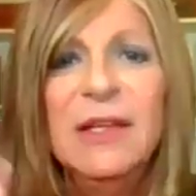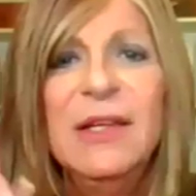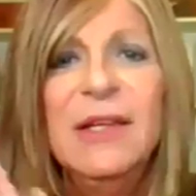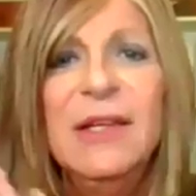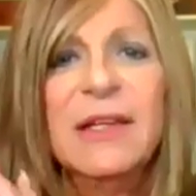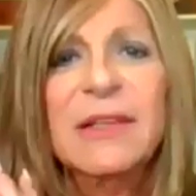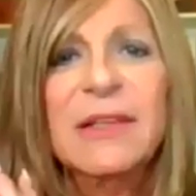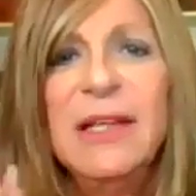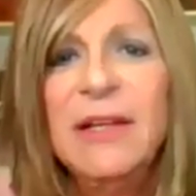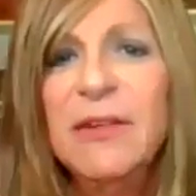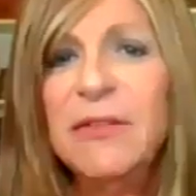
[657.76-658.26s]

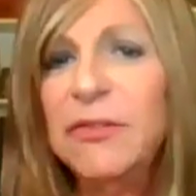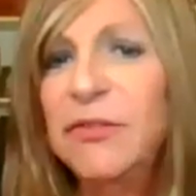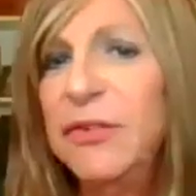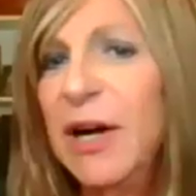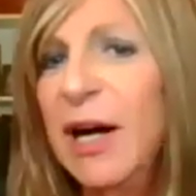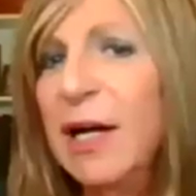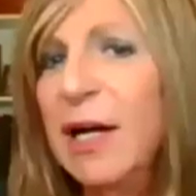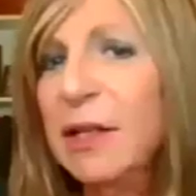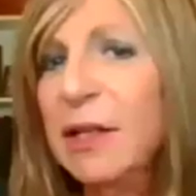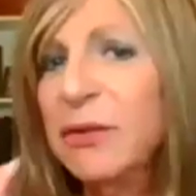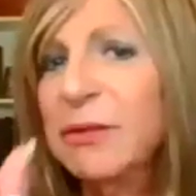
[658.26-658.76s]
that
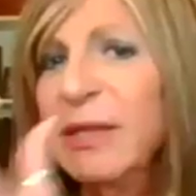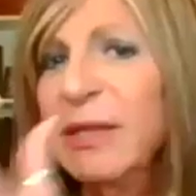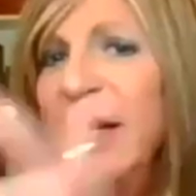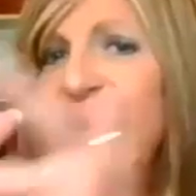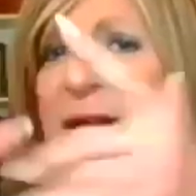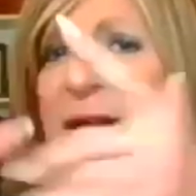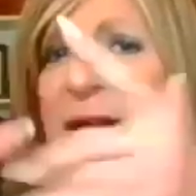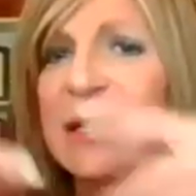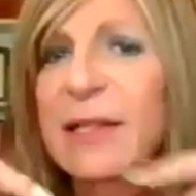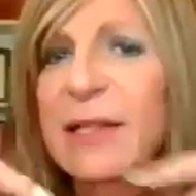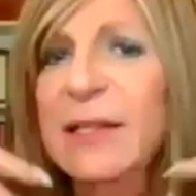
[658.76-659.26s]
follow
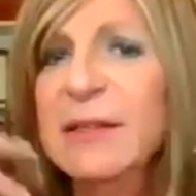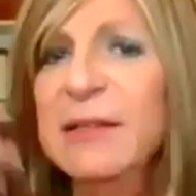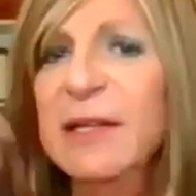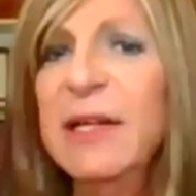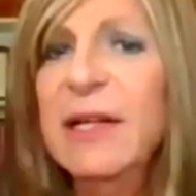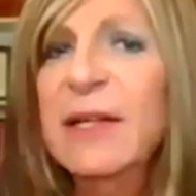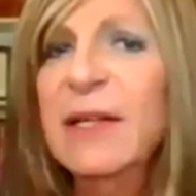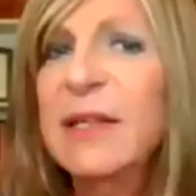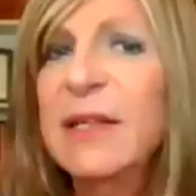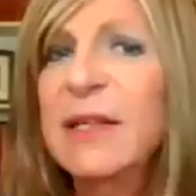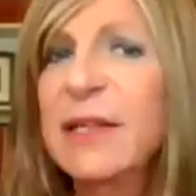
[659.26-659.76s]
that. And
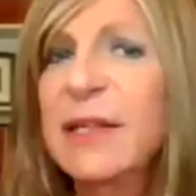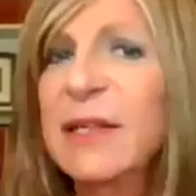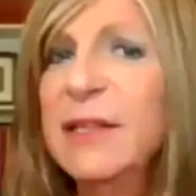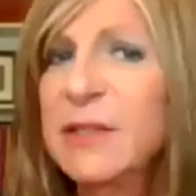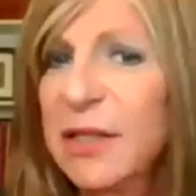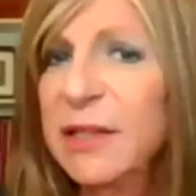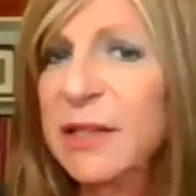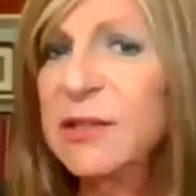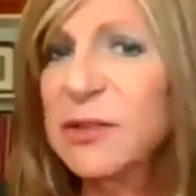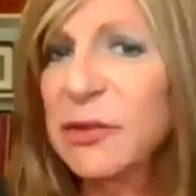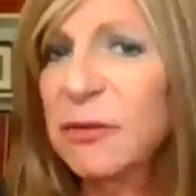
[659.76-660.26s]

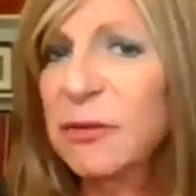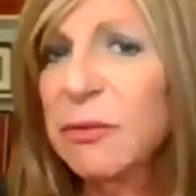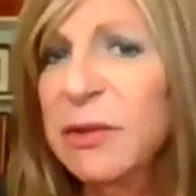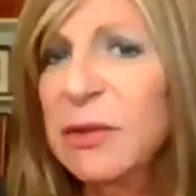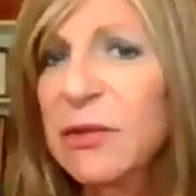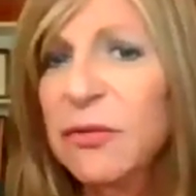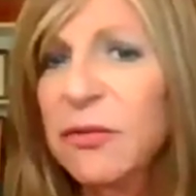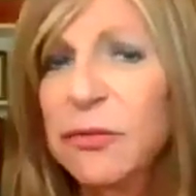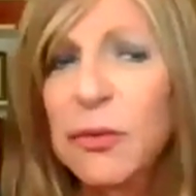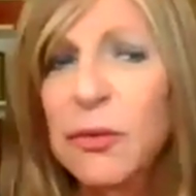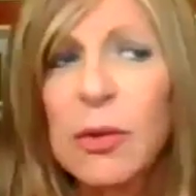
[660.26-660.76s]
it's a
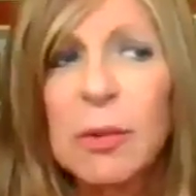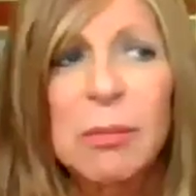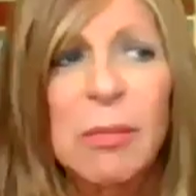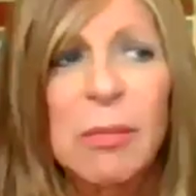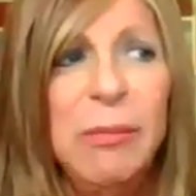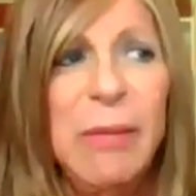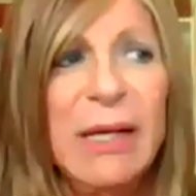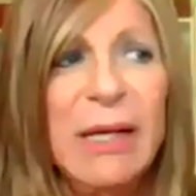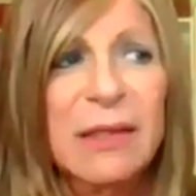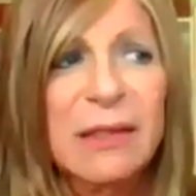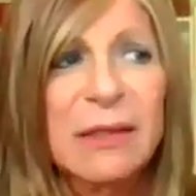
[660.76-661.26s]
real form of
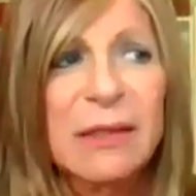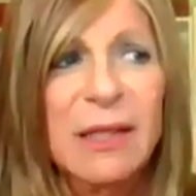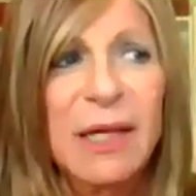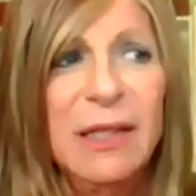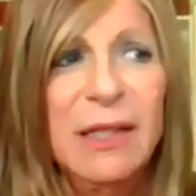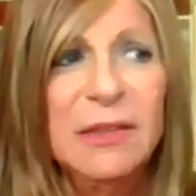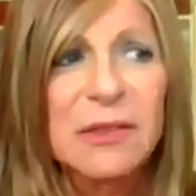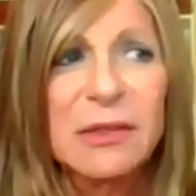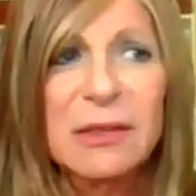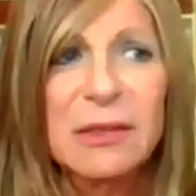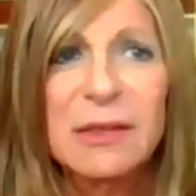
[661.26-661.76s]

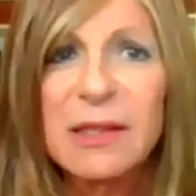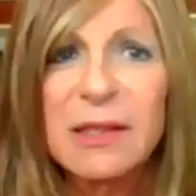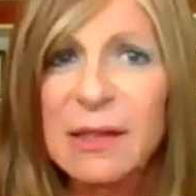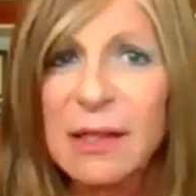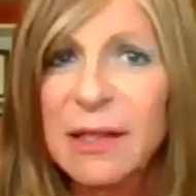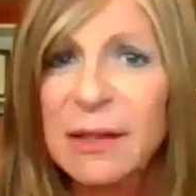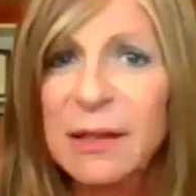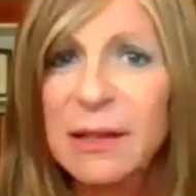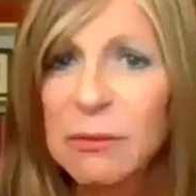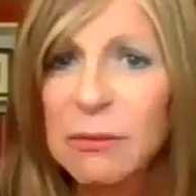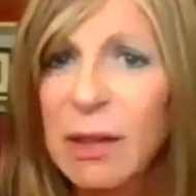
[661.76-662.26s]
meditation.
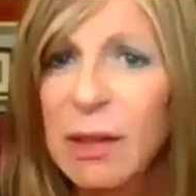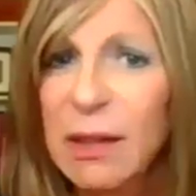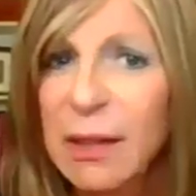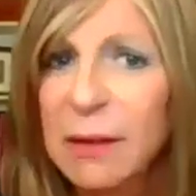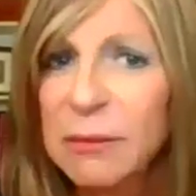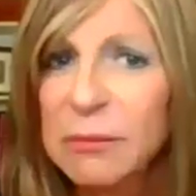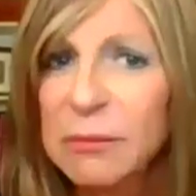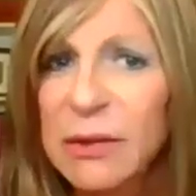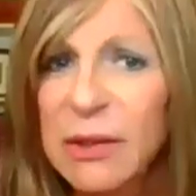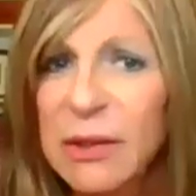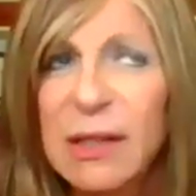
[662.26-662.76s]
And while
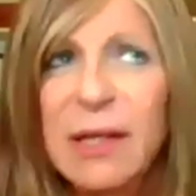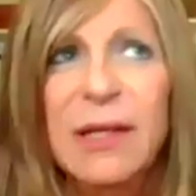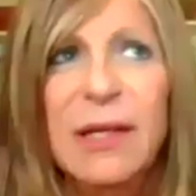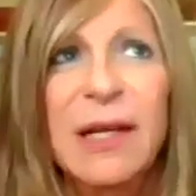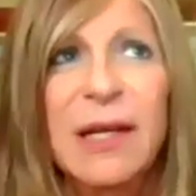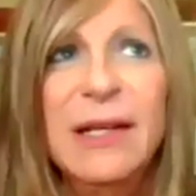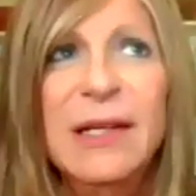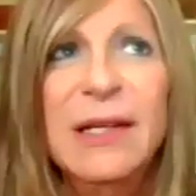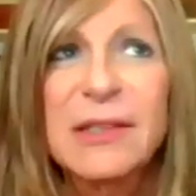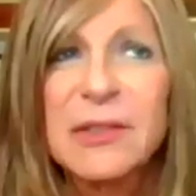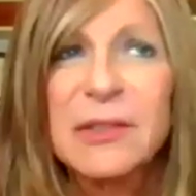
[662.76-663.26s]
and
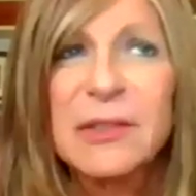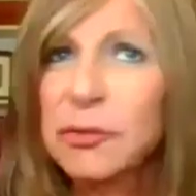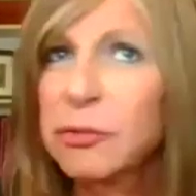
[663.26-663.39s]
it's